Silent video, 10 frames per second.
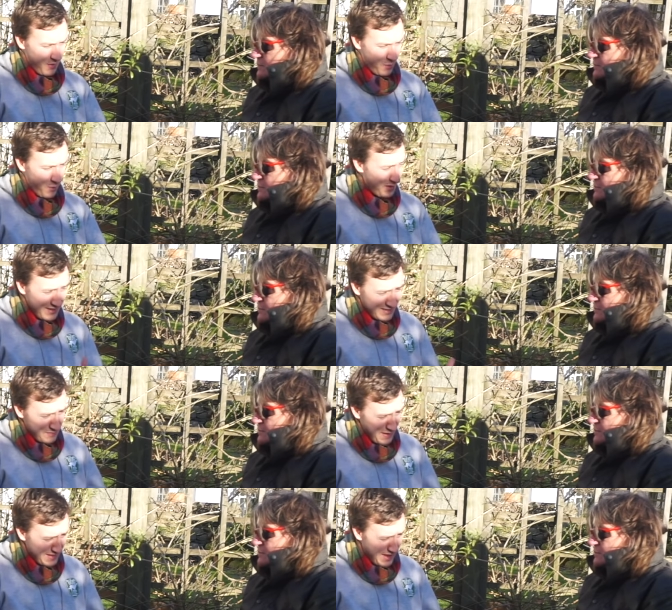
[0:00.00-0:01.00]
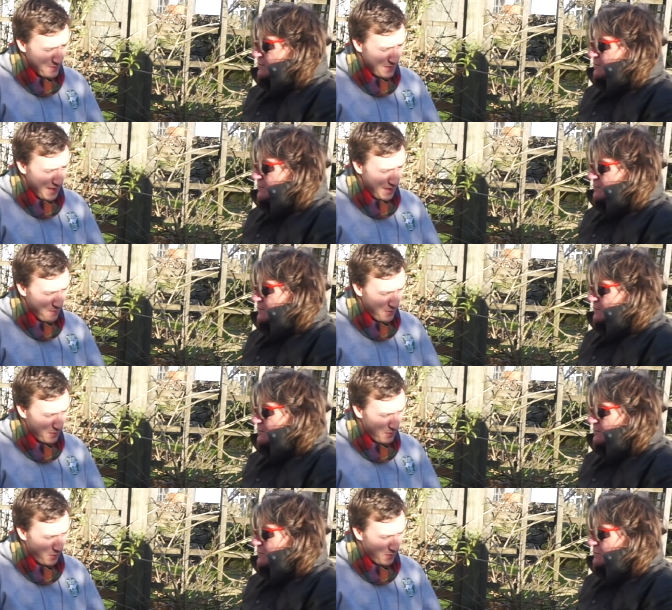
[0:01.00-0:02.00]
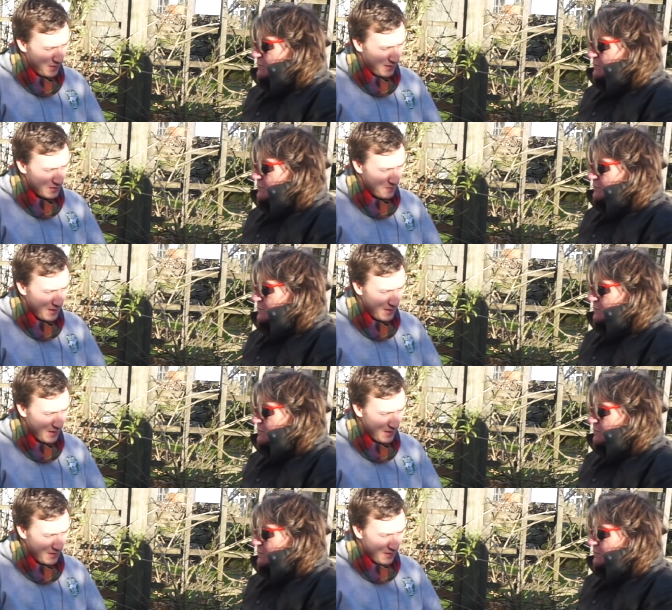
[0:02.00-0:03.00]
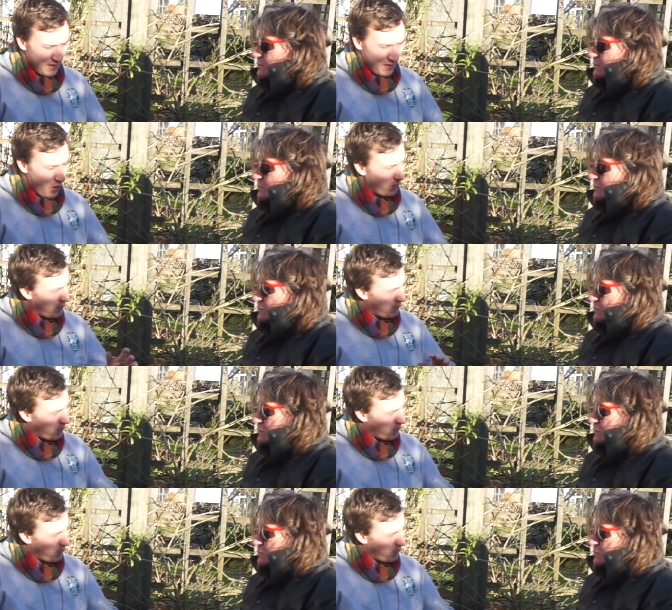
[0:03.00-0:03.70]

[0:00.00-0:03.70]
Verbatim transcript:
Speaker 1: wanting to spend time there, but not wanting it to be overly